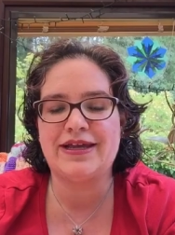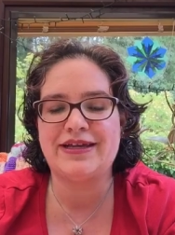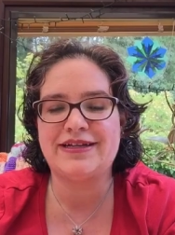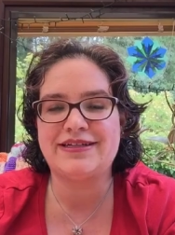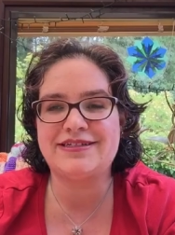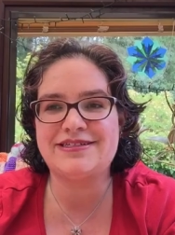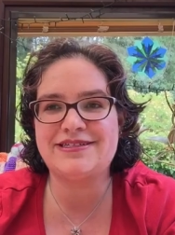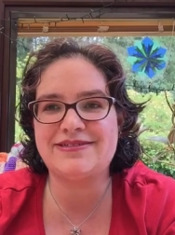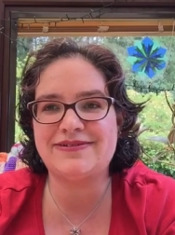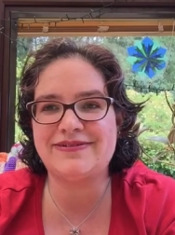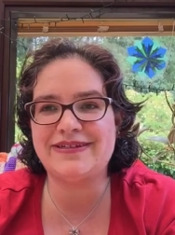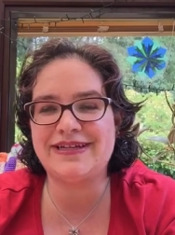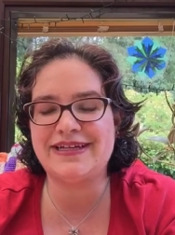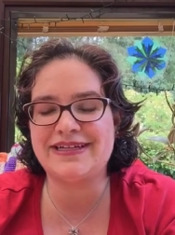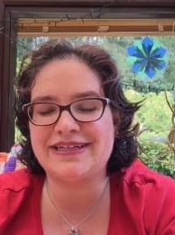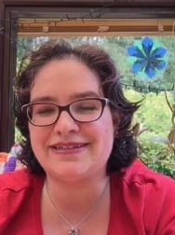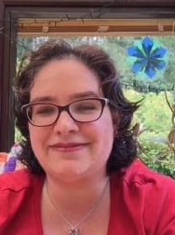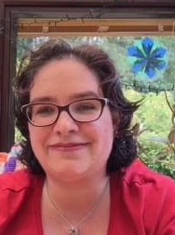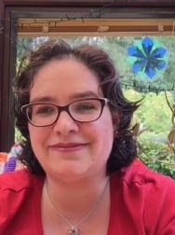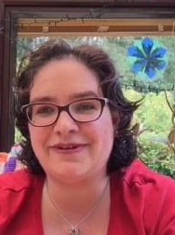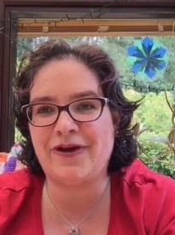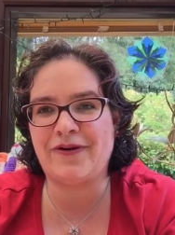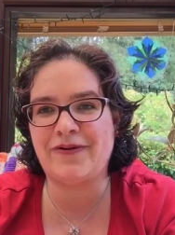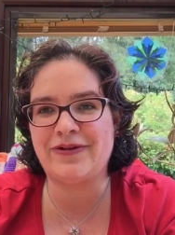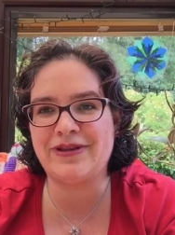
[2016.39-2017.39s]
So we let them
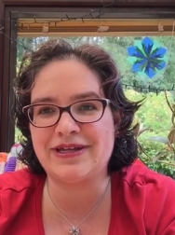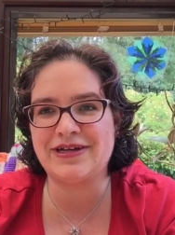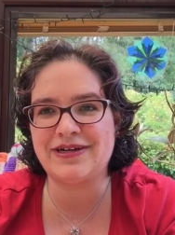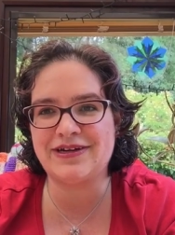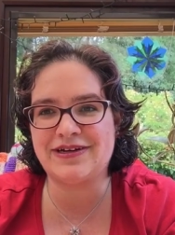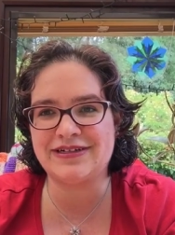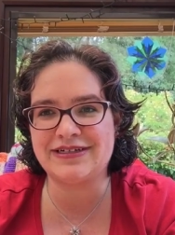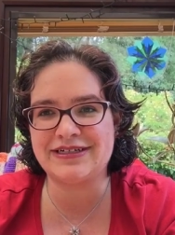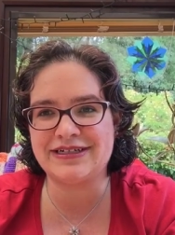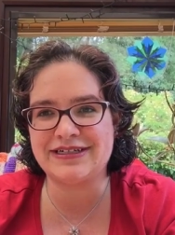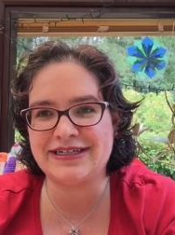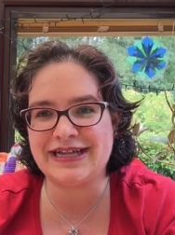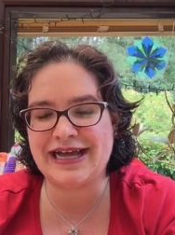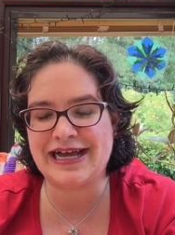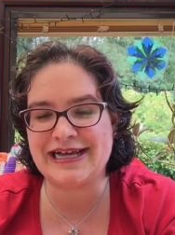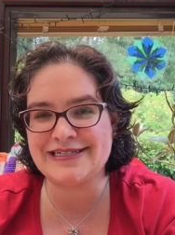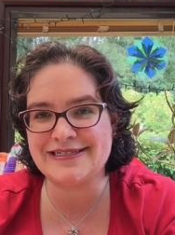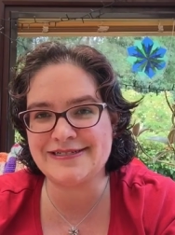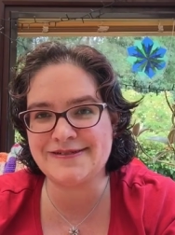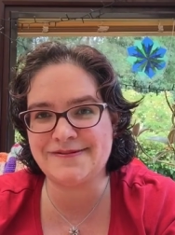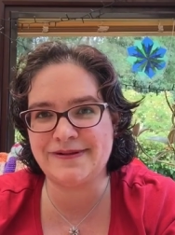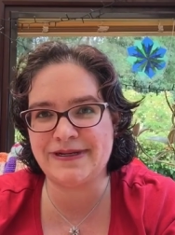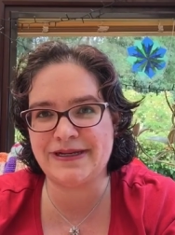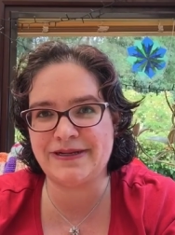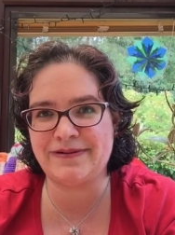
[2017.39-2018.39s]
go in the garden last
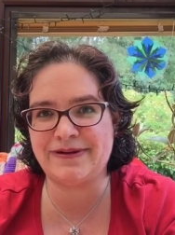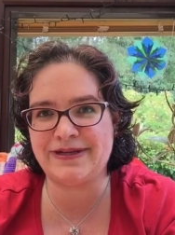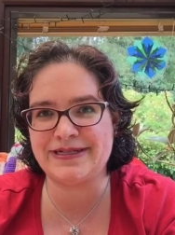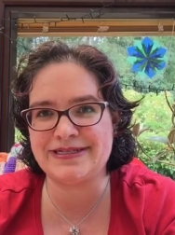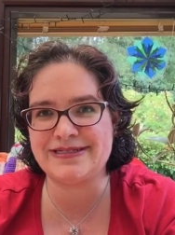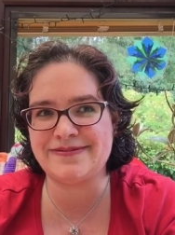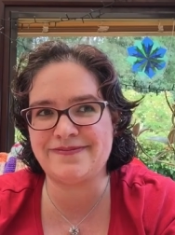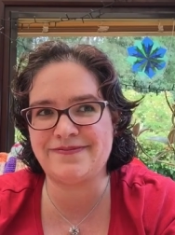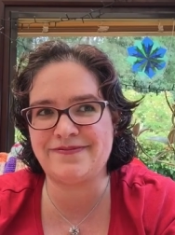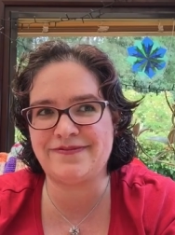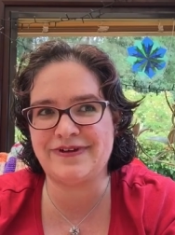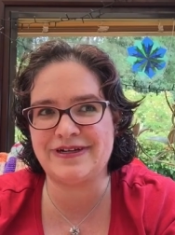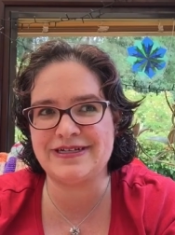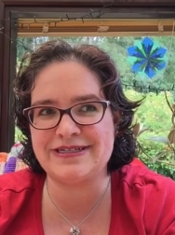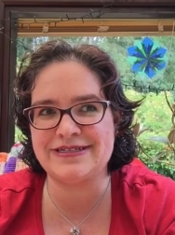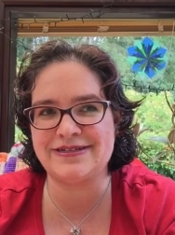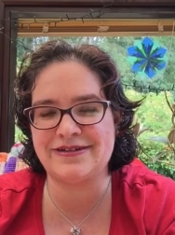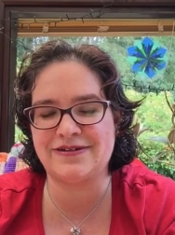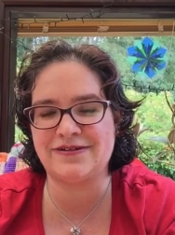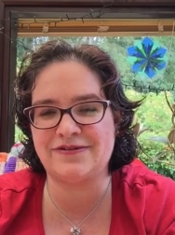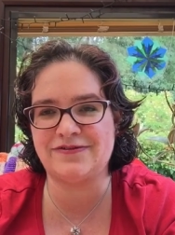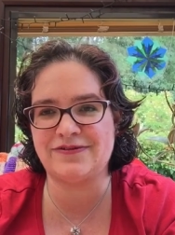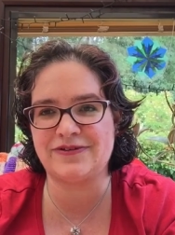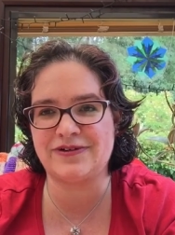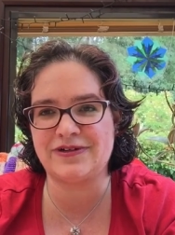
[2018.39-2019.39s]
week. We had some friends
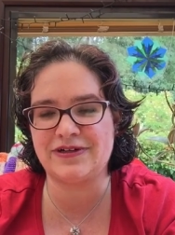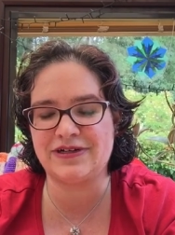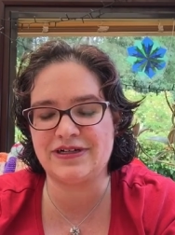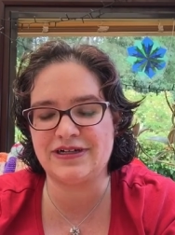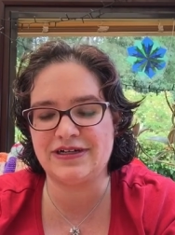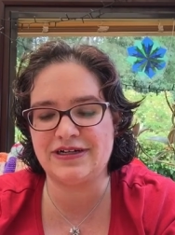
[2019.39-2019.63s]
over